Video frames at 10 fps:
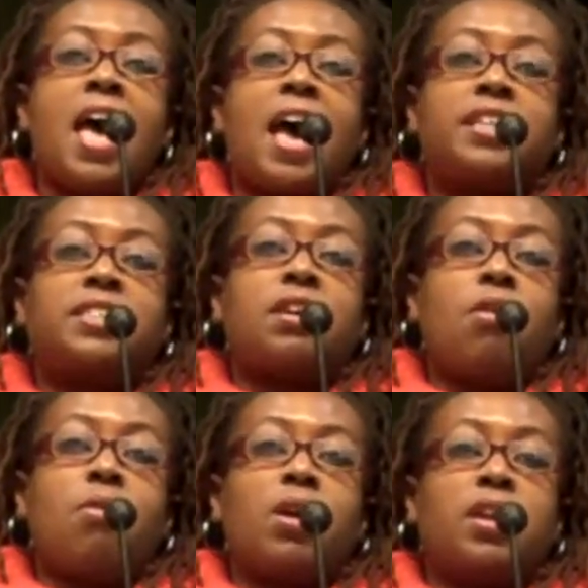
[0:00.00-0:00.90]
And
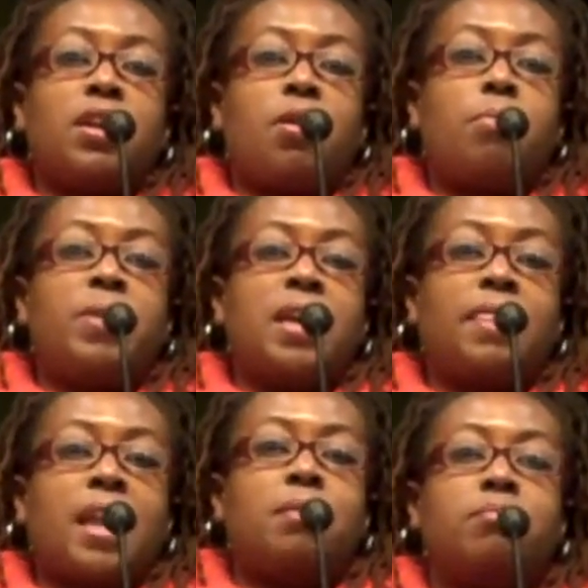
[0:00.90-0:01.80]
so, being
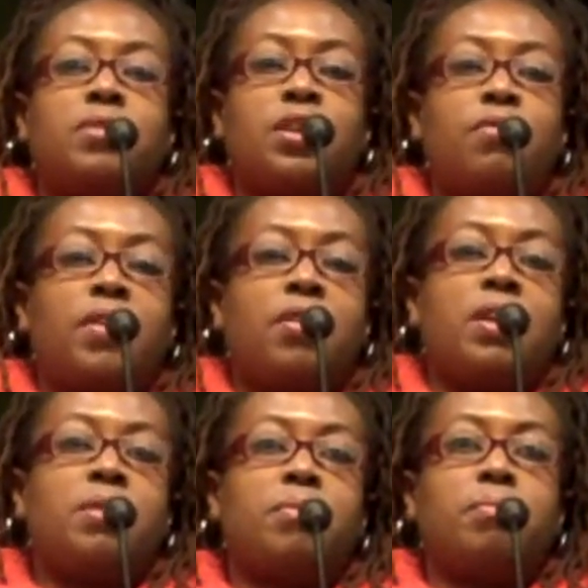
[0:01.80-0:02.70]
that I'm,
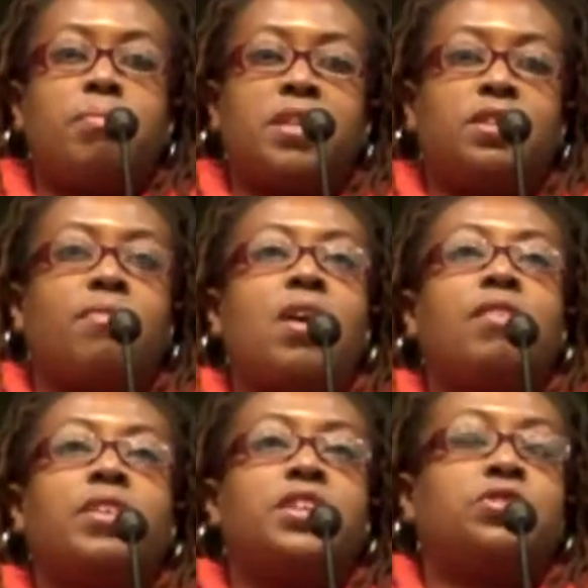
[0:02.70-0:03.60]
very much
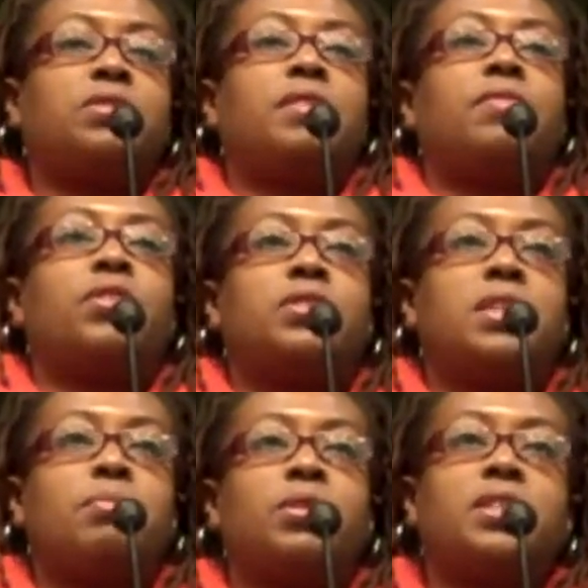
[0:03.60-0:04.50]
involved in issues of
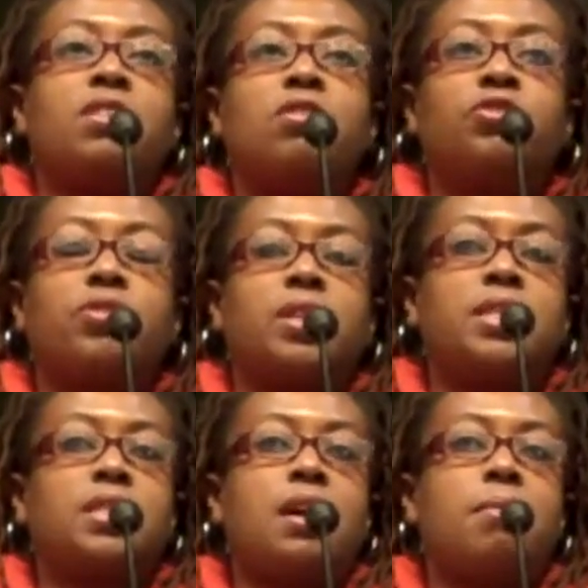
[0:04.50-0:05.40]
diversity,
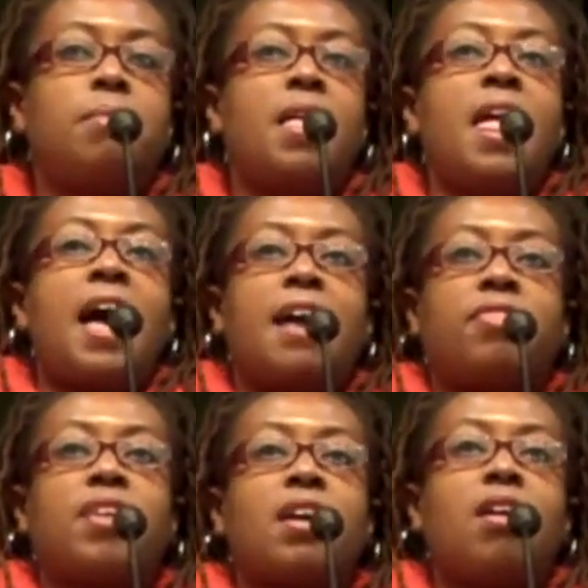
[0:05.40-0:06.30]
multiculturalism, I
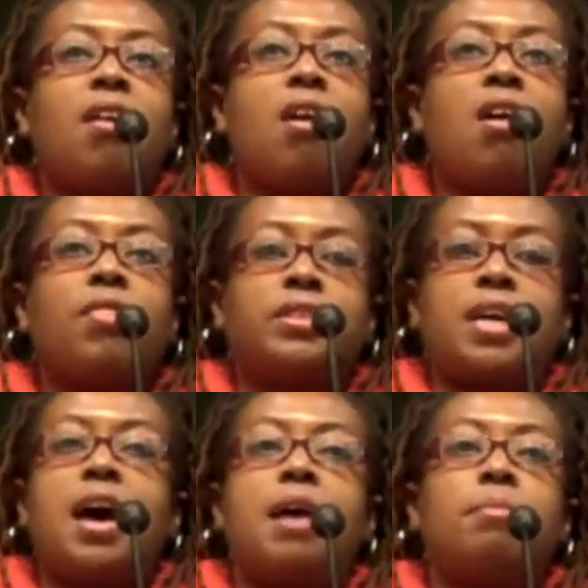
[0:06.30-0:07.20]
think all the
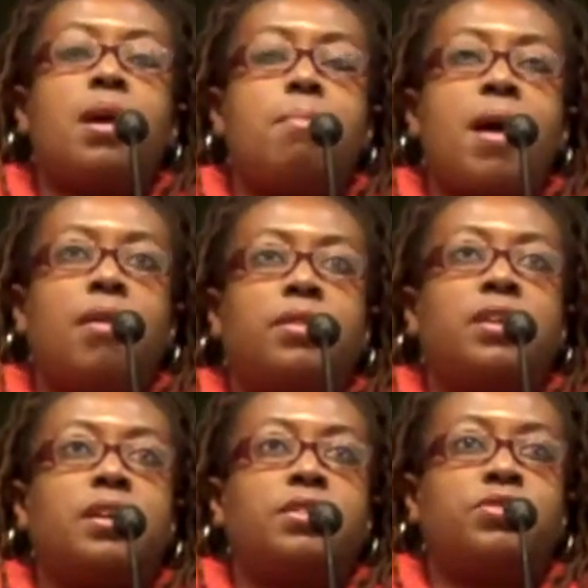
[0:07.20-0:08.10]
time about
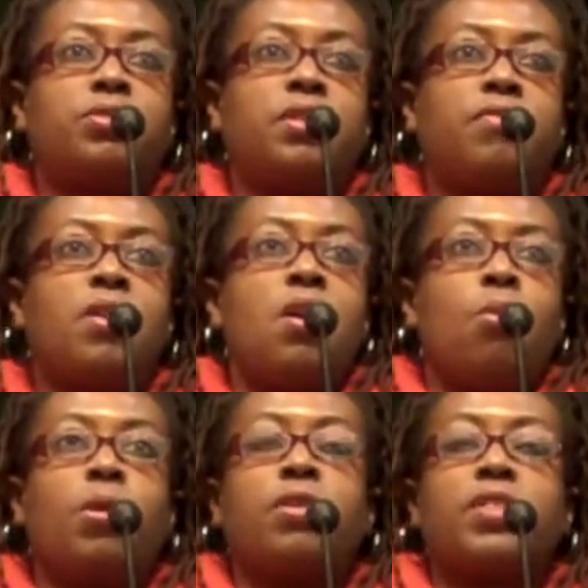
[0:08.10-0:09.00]
the sort of,
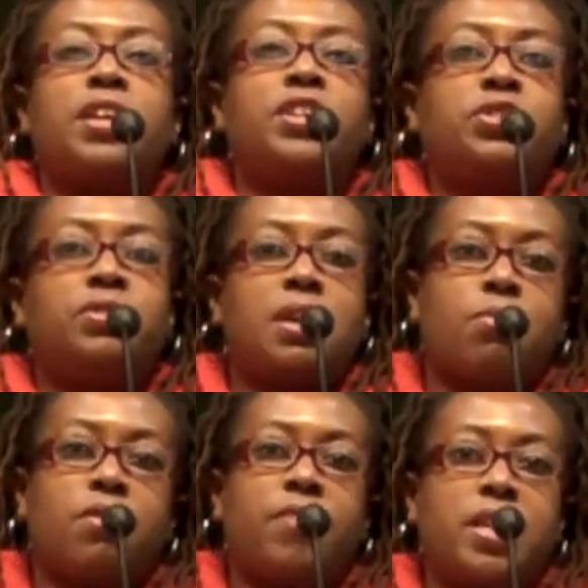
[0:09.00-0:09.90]
what are the issues that
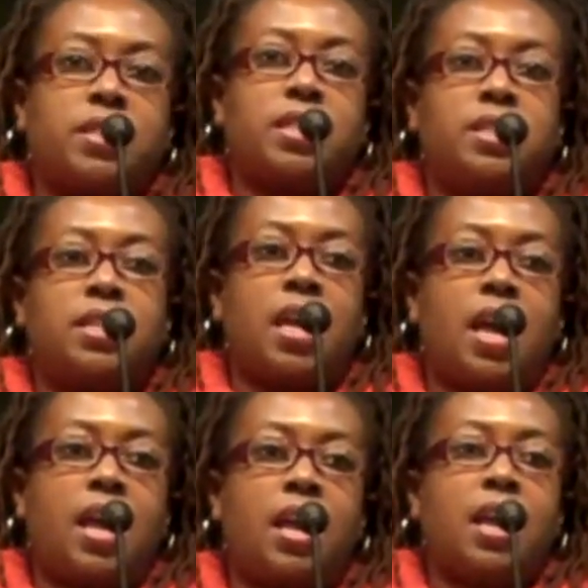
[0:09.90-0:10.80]
we're facing
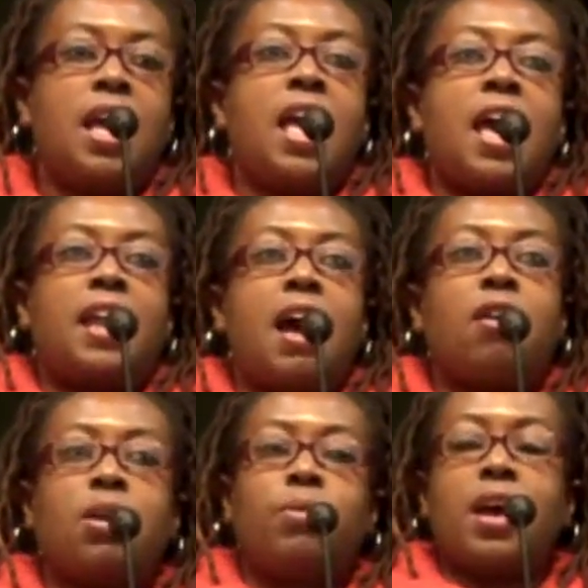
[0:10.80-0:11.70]
today, and how
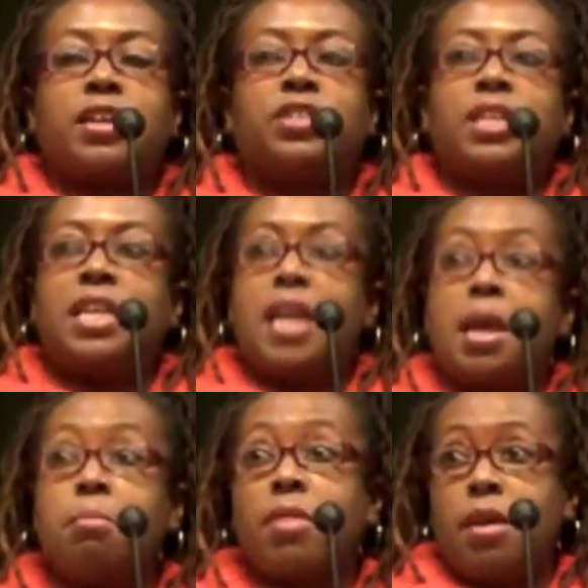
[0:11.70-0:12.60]
can we actually
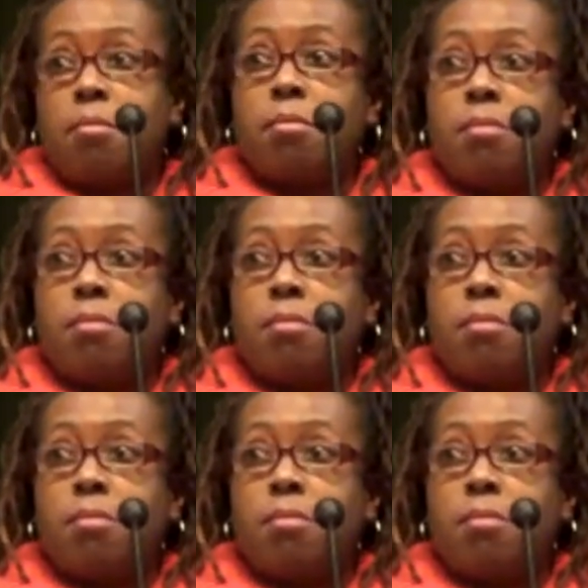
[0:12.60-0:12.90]
name them,